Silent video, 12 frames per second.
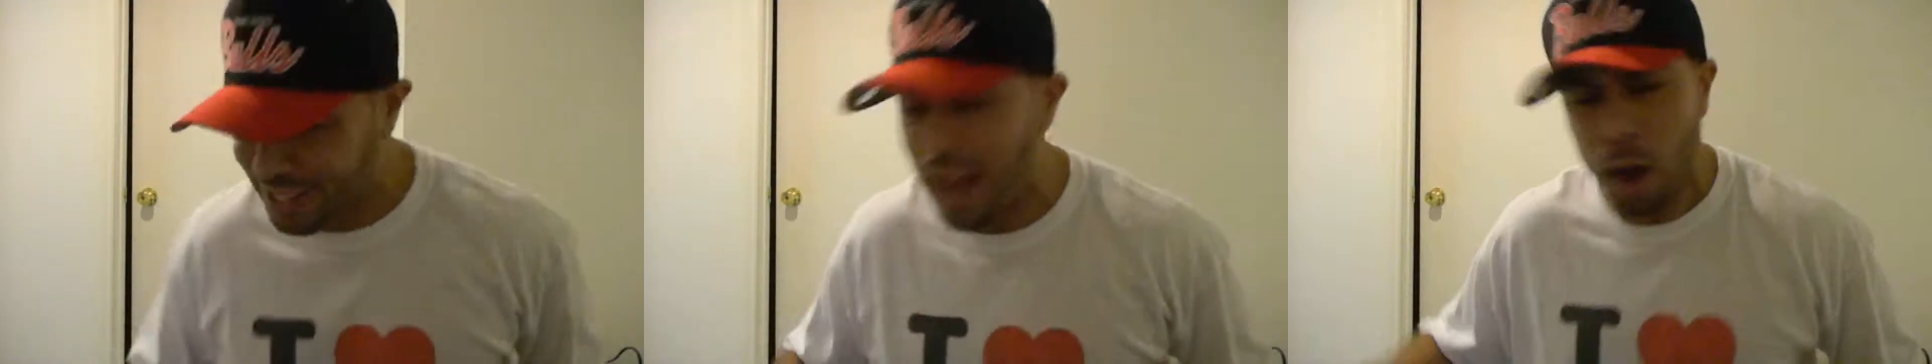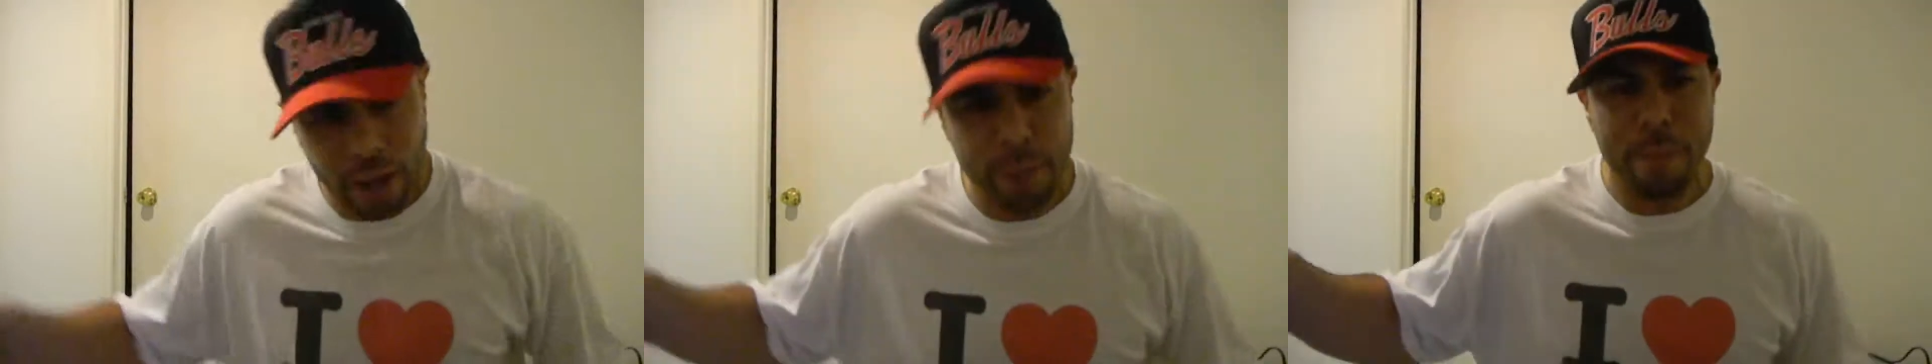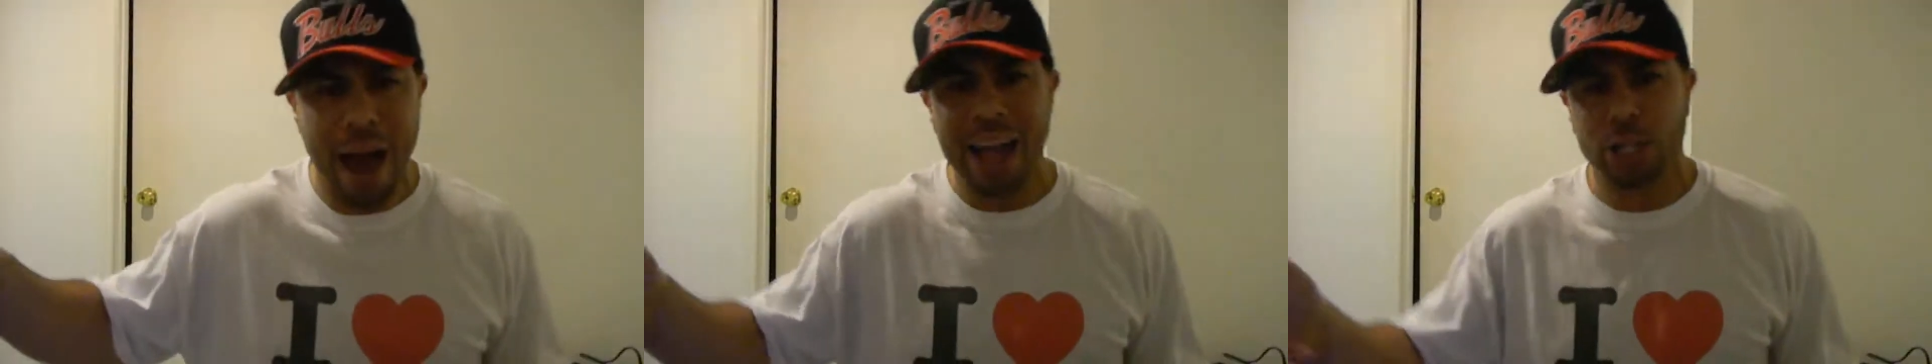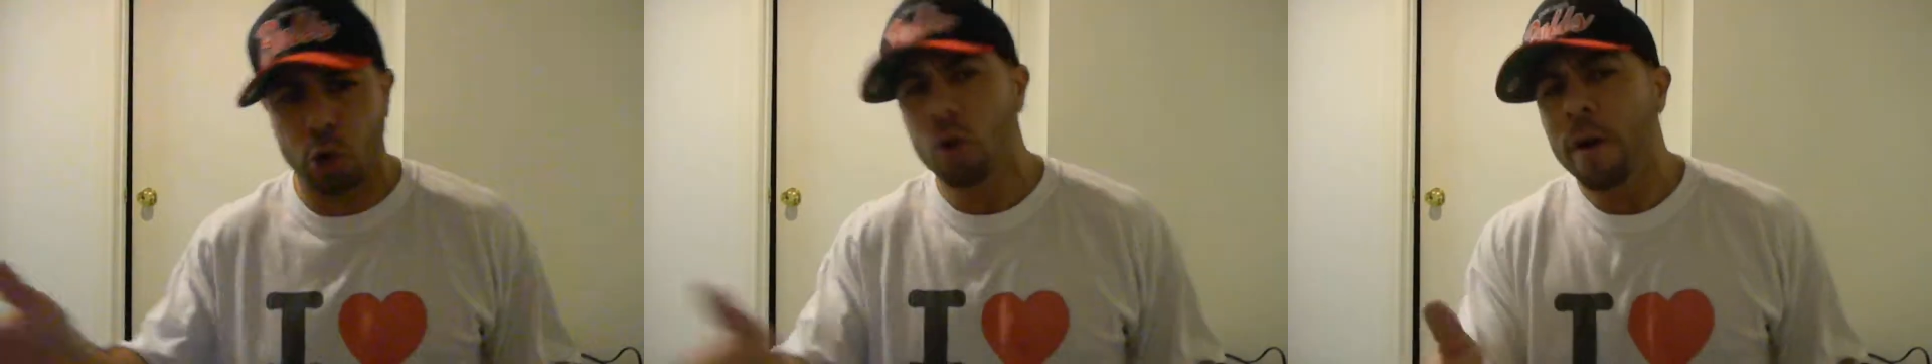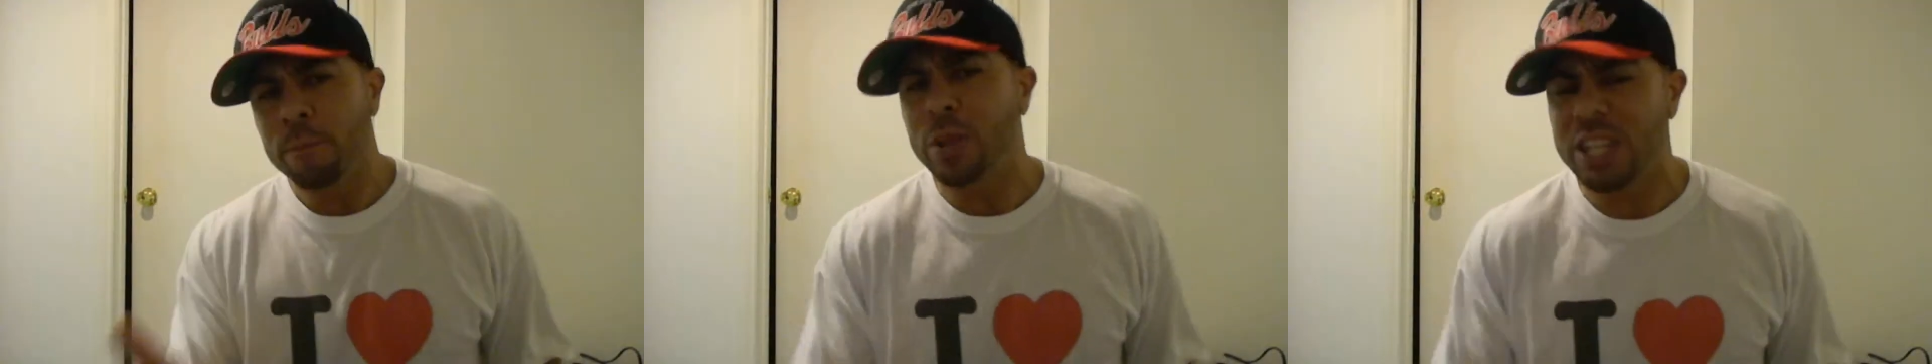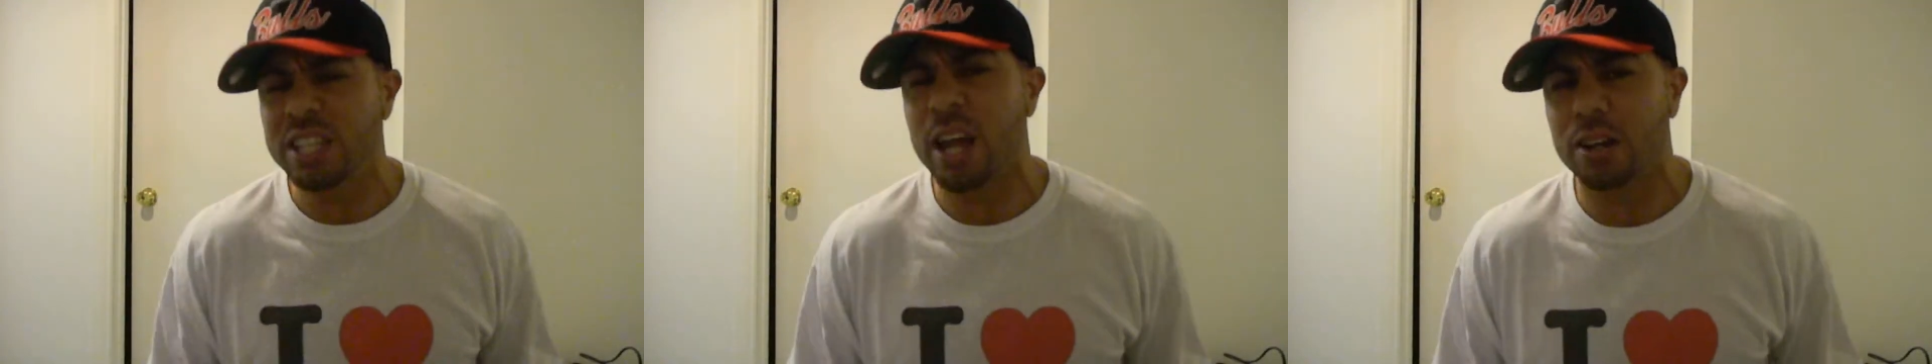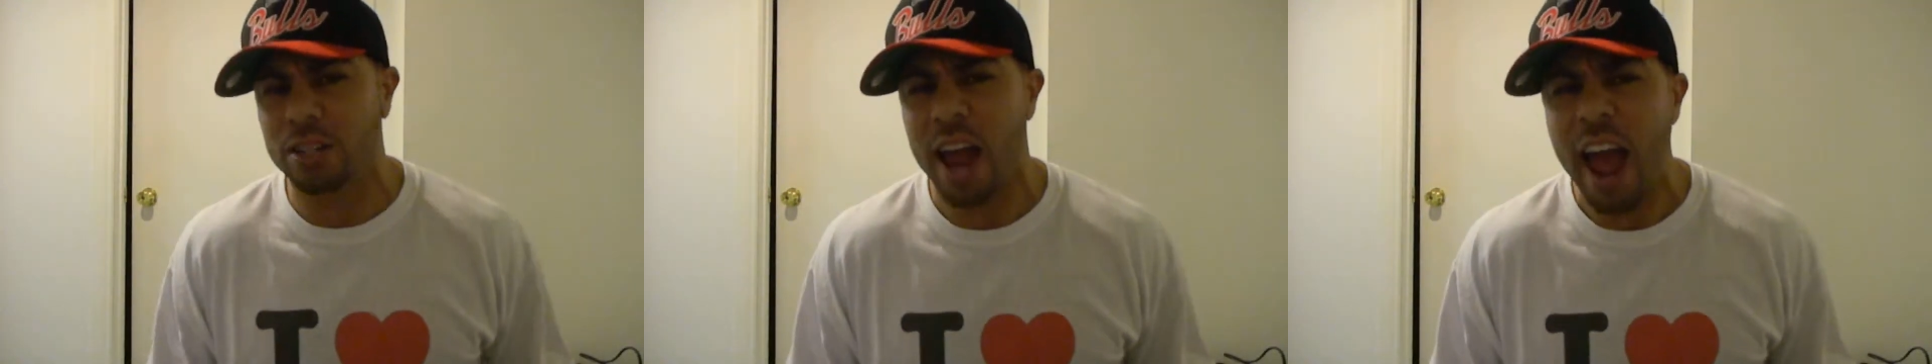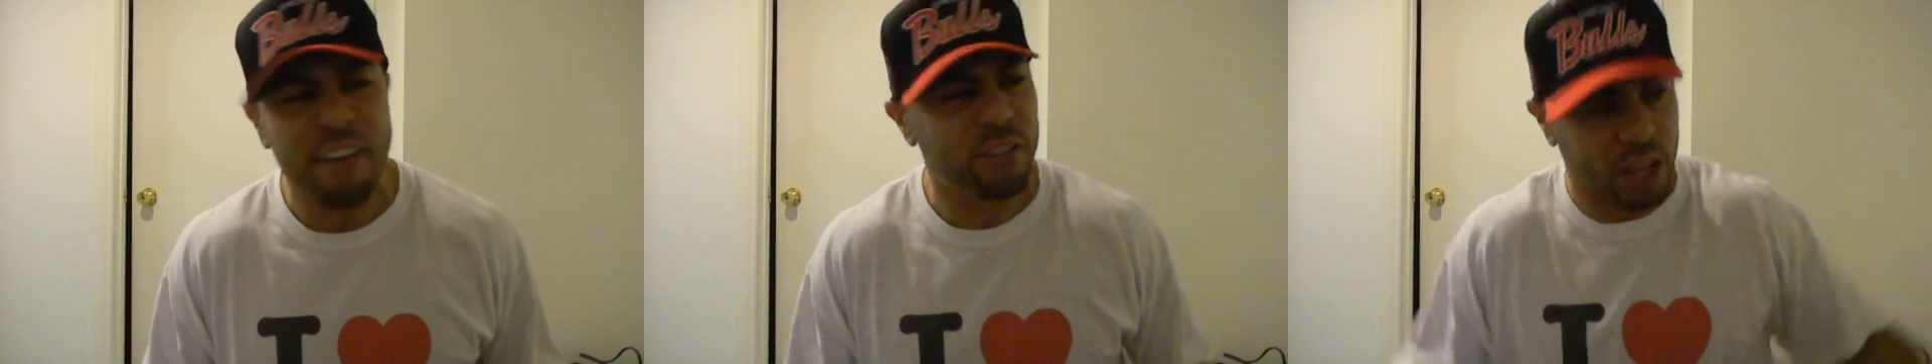Yeah, okay, mind you, these stairs are
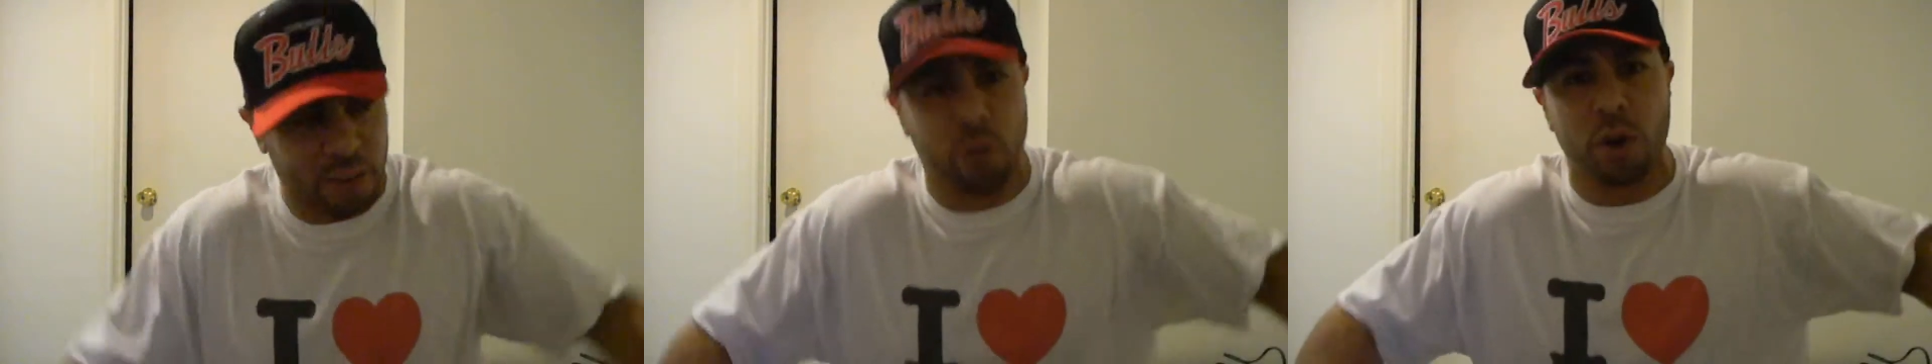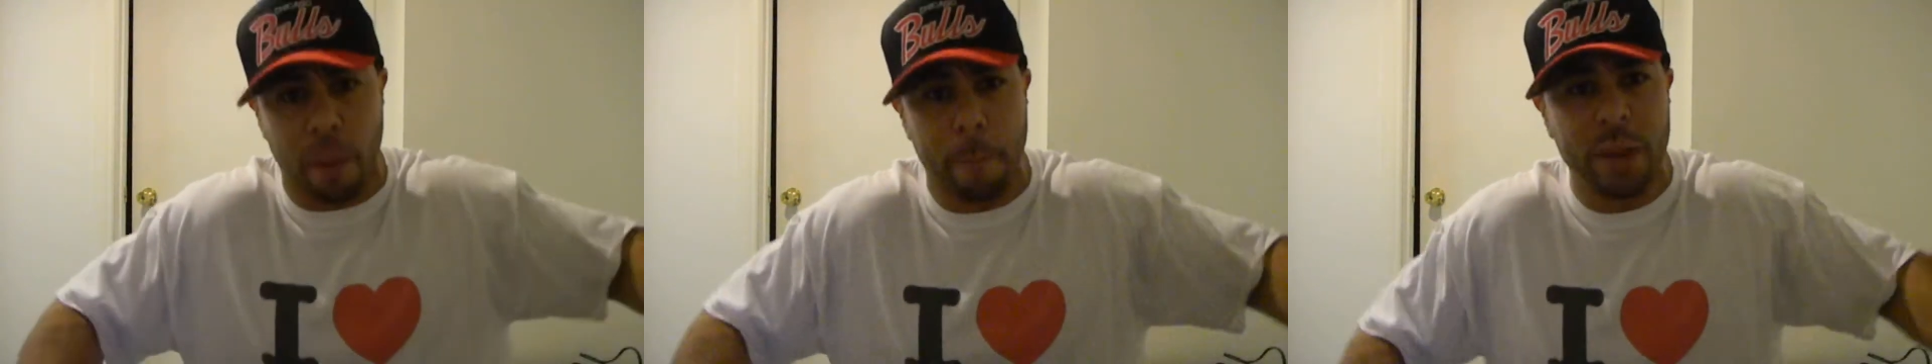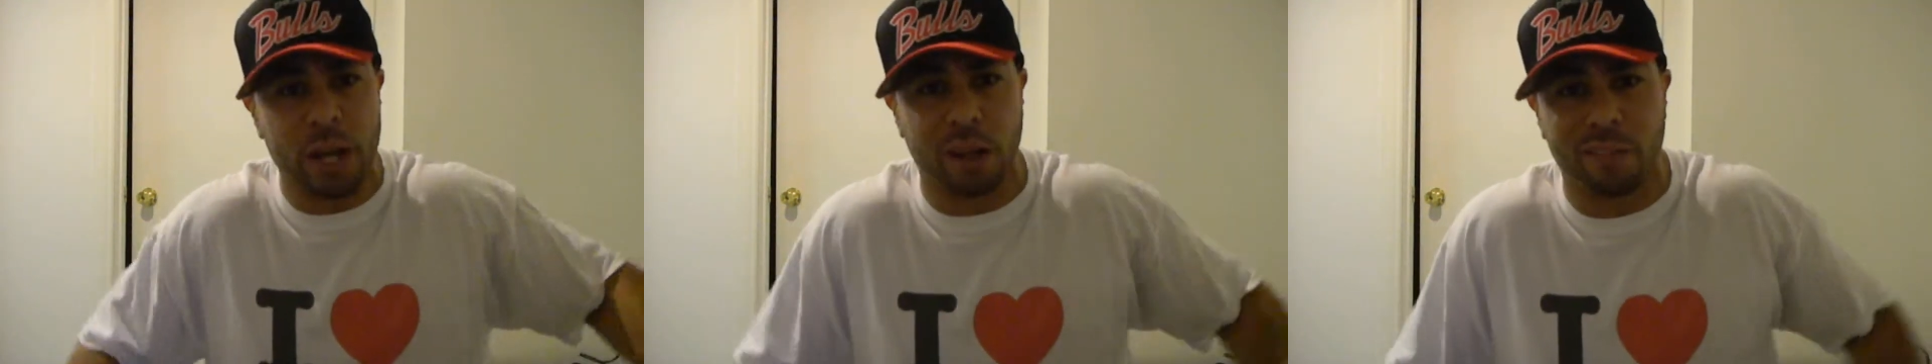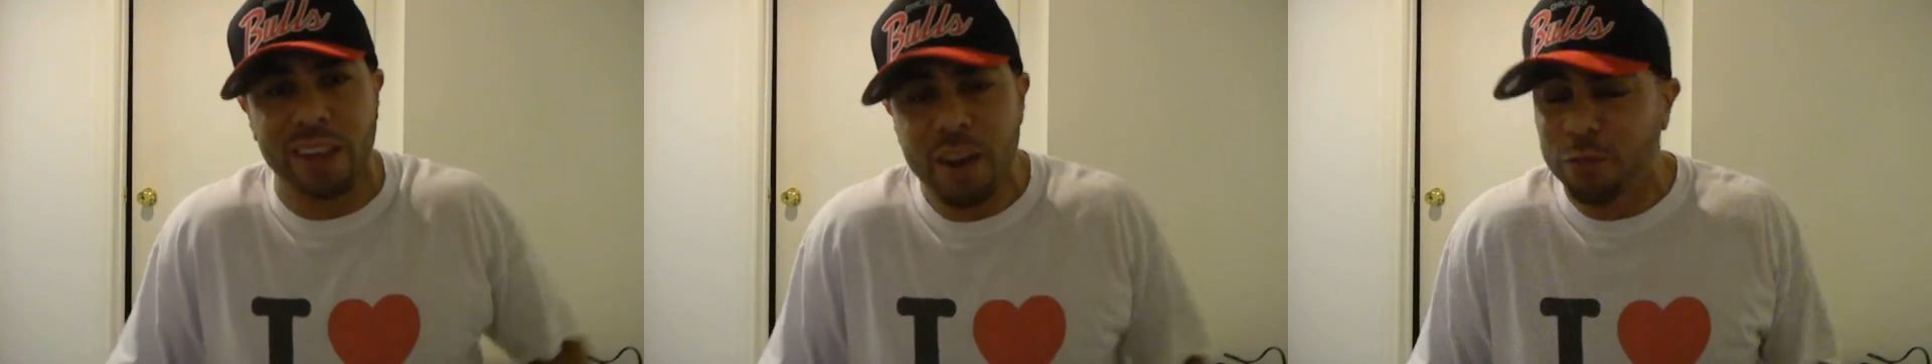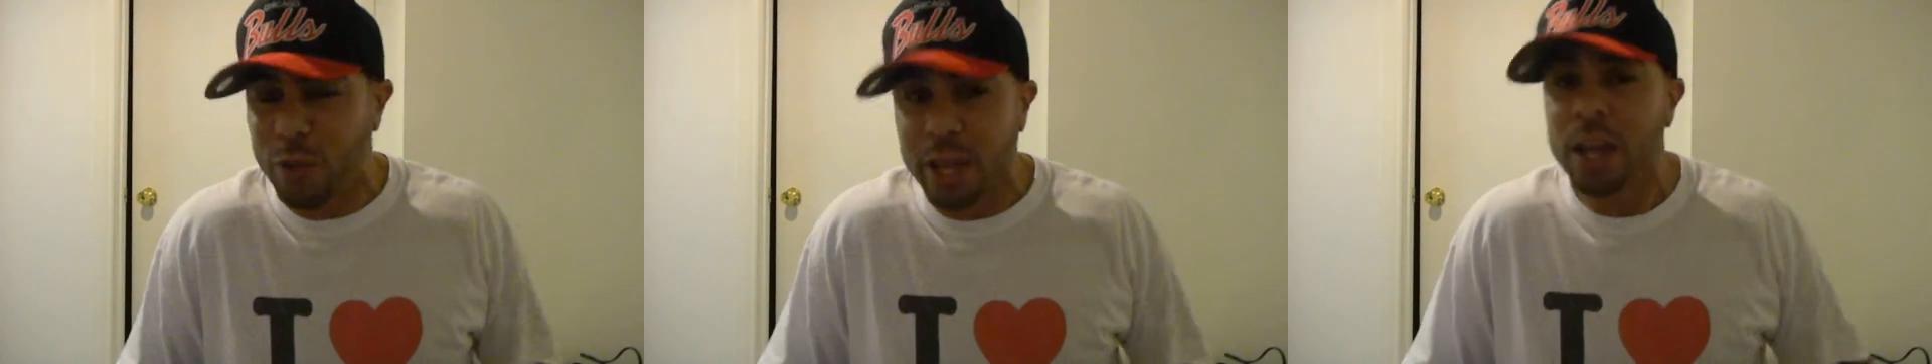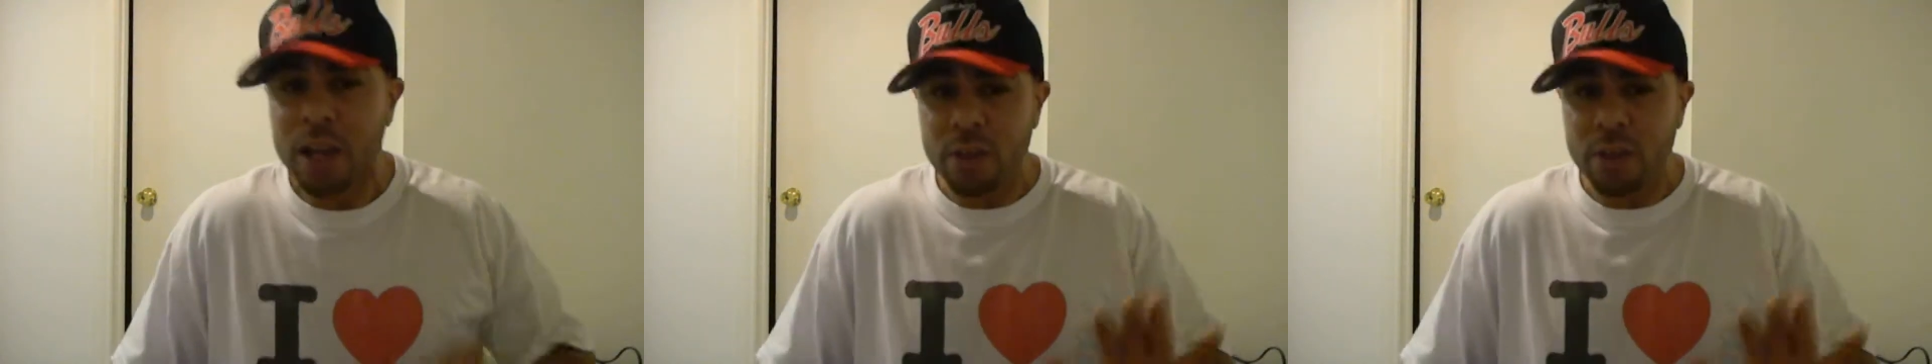heavy, and if we're in the middle of lifting,